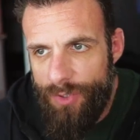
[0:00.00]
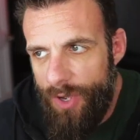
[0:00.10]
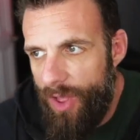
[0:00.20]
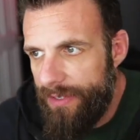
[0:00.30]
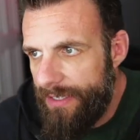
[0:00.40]

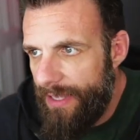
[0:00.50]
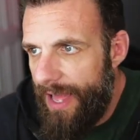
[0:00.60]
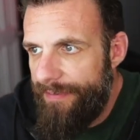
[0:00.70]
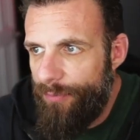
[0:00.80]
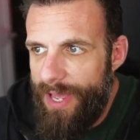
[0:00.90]
quality of
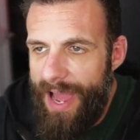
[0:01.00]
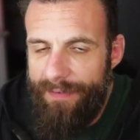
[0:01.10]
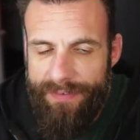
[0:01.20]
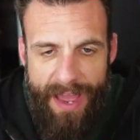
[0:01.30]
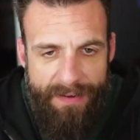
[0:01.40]
life. We
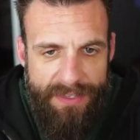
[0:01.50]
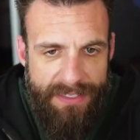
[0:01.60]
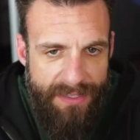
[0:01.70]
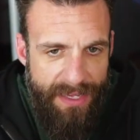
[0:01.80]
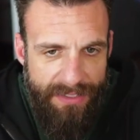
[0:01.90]
have to have
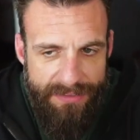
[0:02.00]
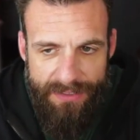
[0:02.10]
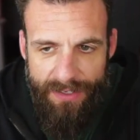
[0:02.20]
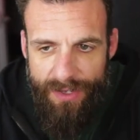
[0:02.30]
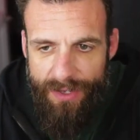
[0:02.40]
these things.